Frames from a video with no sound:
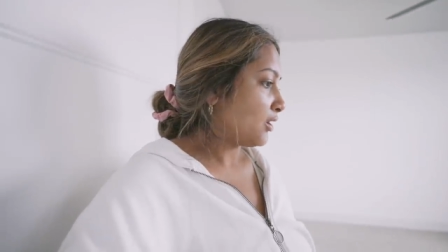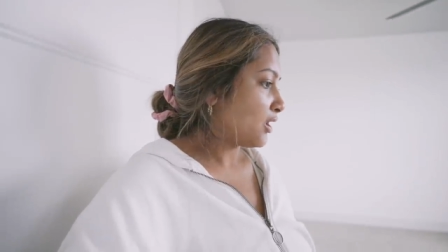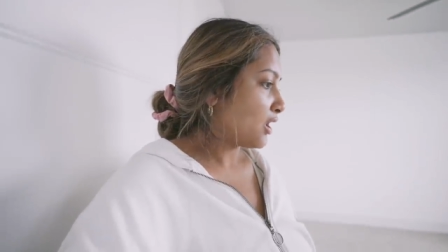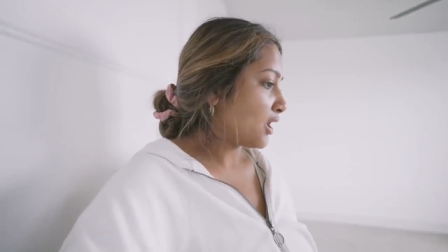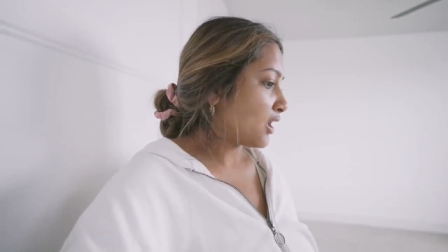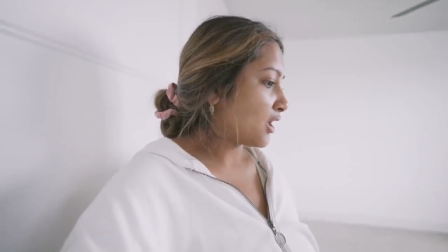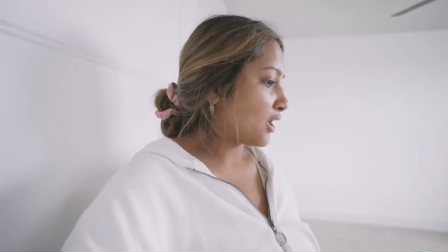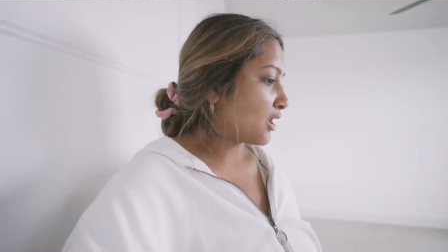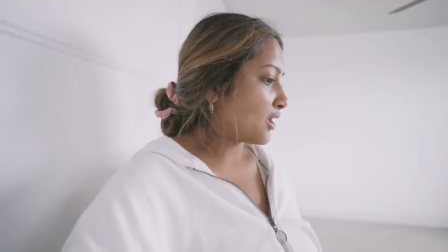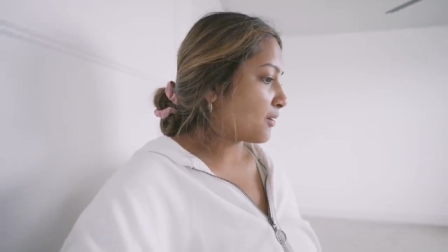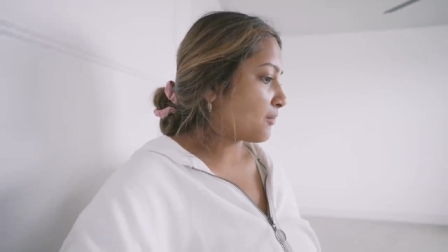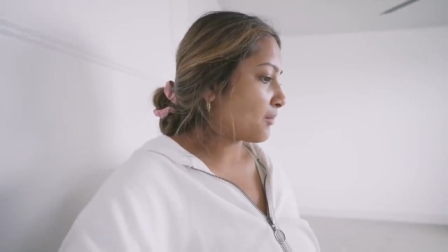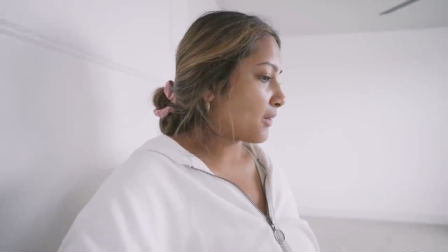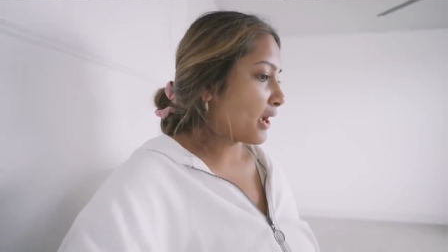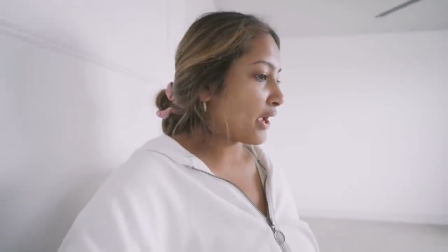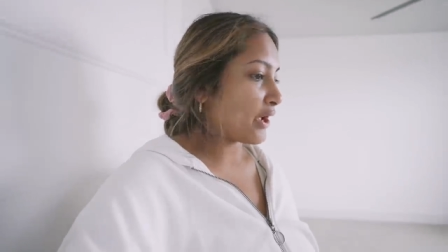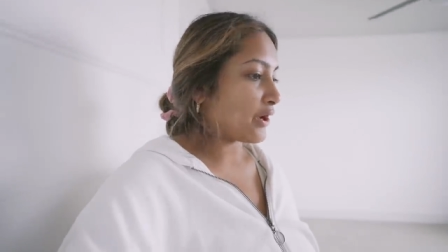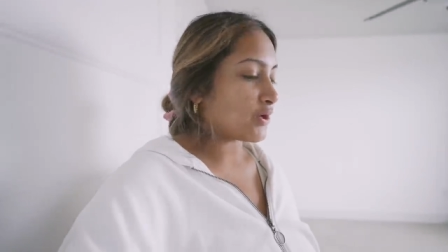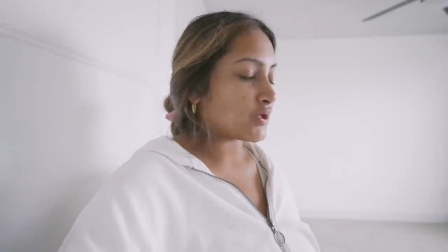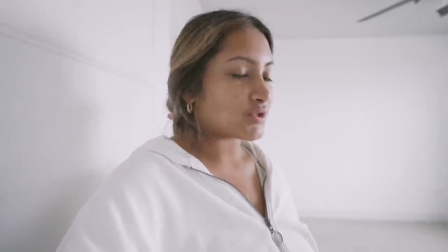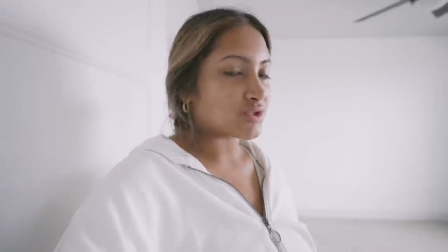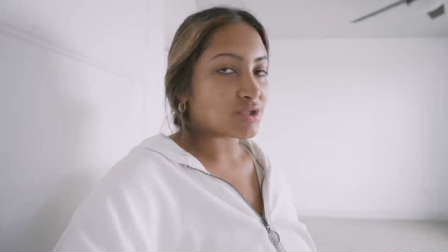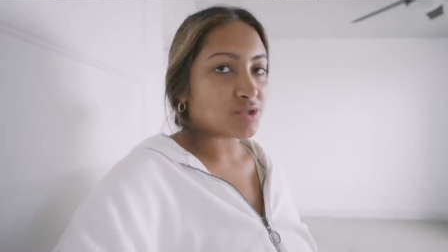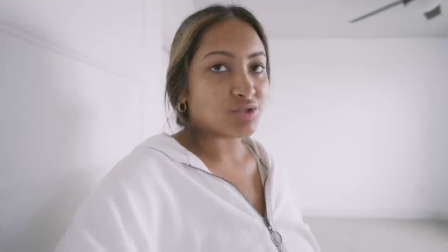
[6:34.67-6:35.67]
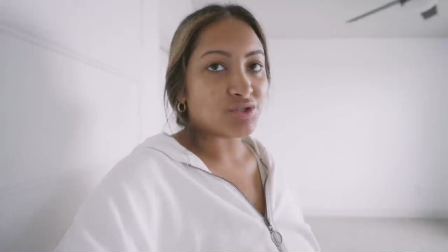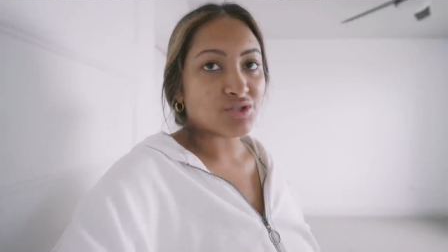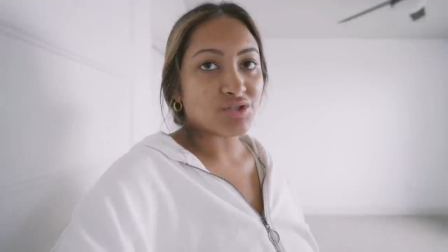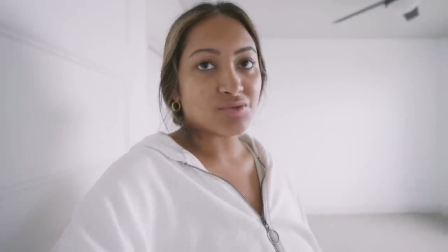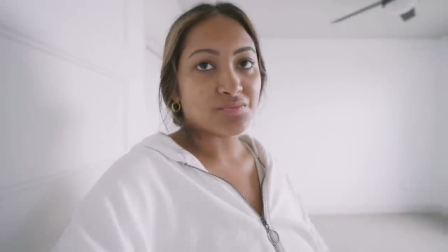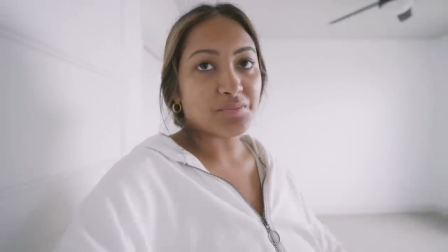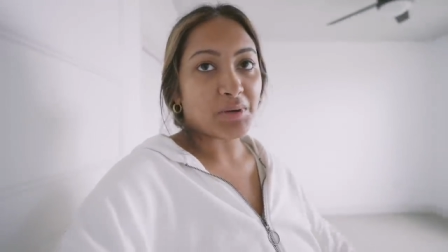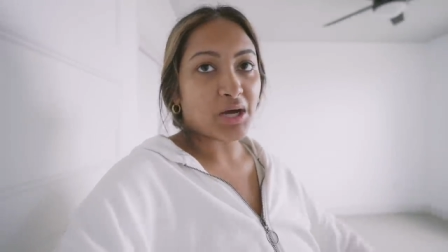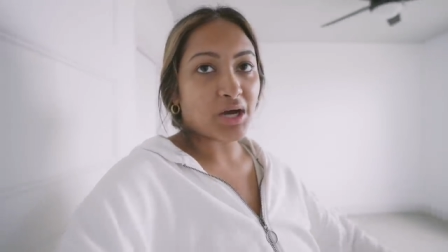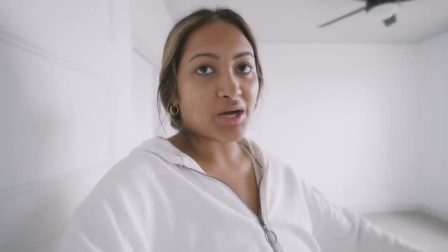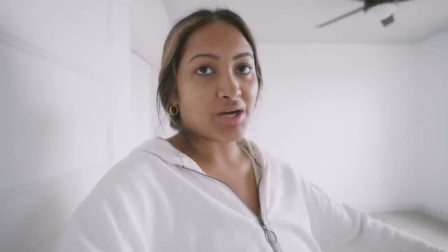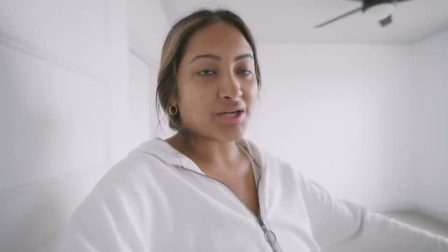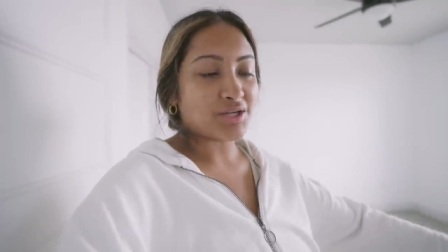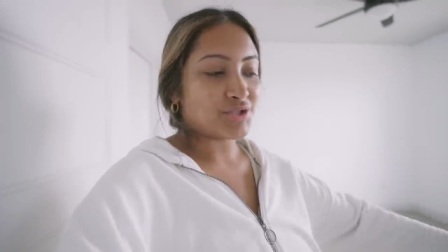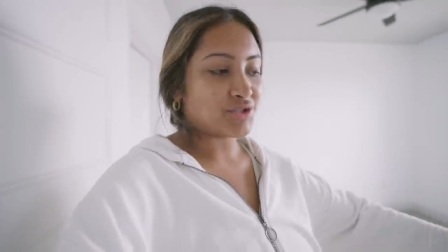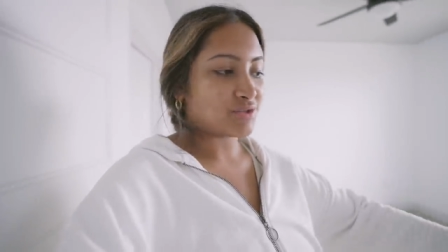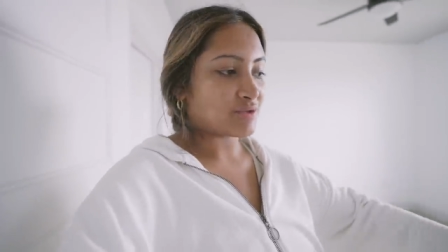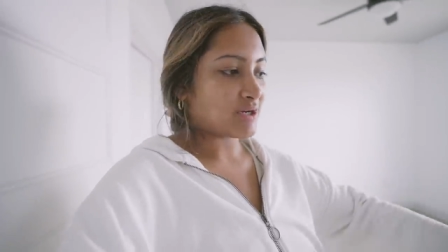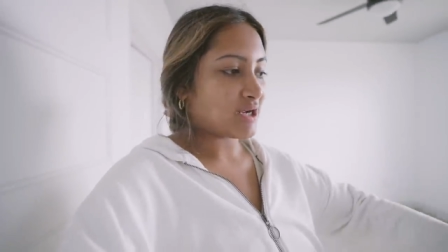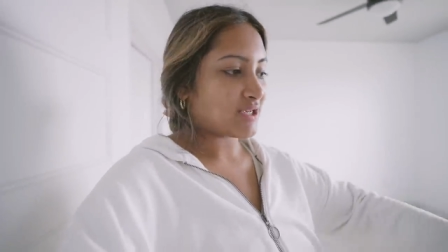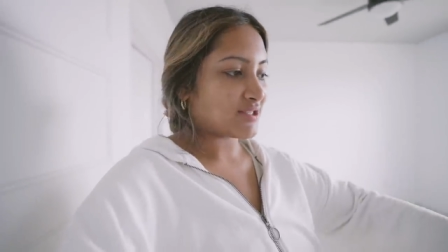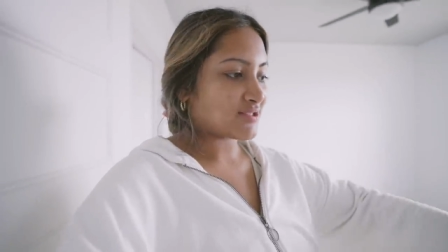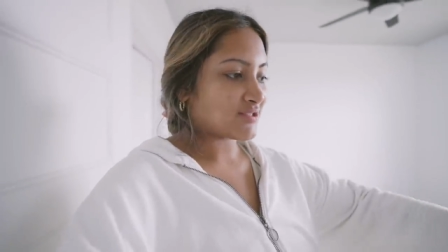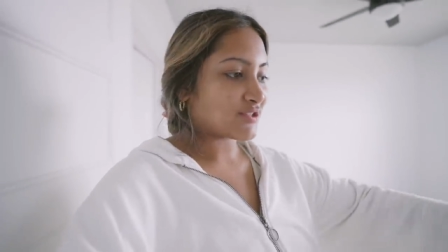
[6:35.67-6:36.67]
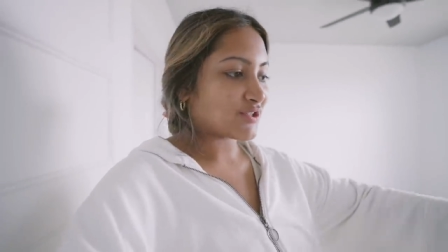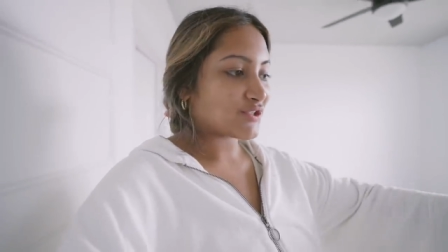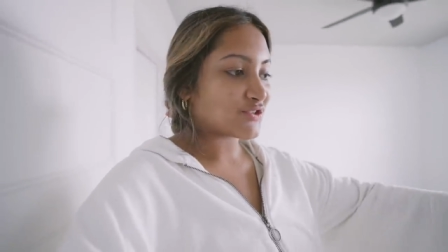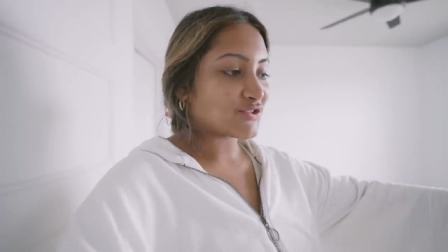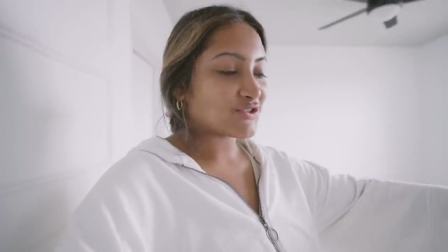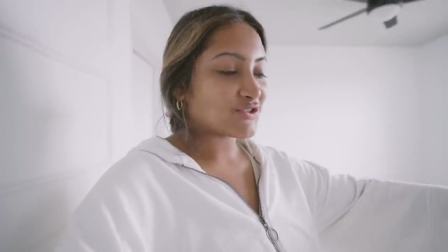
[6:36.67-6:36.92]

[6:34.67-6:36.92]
Um, I also just bought a dresser,